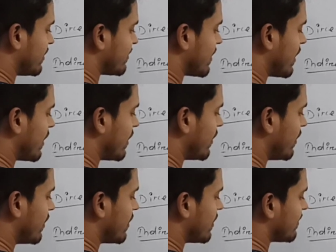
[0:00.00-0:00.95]

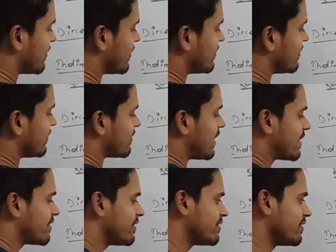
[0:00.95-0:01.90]
are seasons,
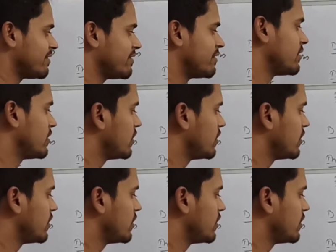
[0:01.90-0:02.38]
like seasons.